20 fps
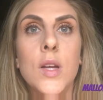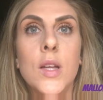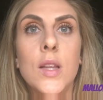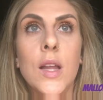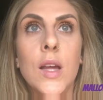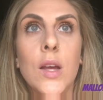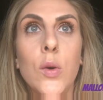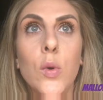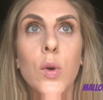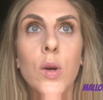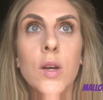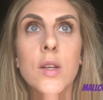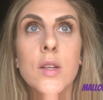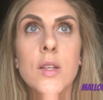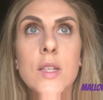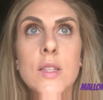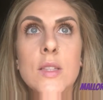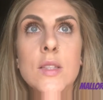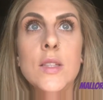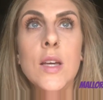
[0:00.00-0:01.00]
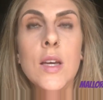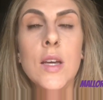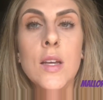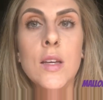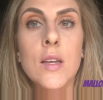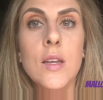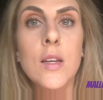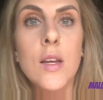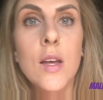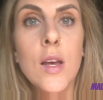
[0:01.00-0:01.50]
like oily
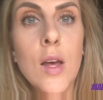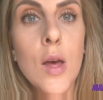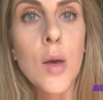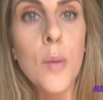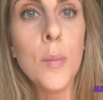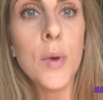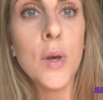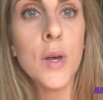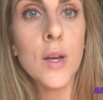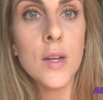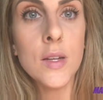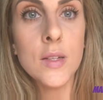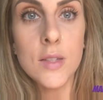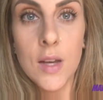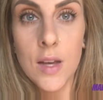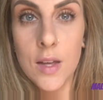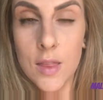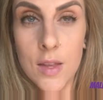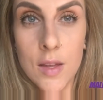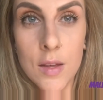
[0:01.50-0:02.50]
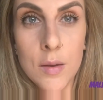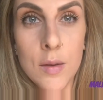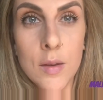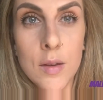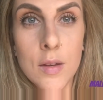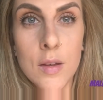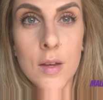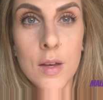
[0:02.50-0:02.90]
skin, but I think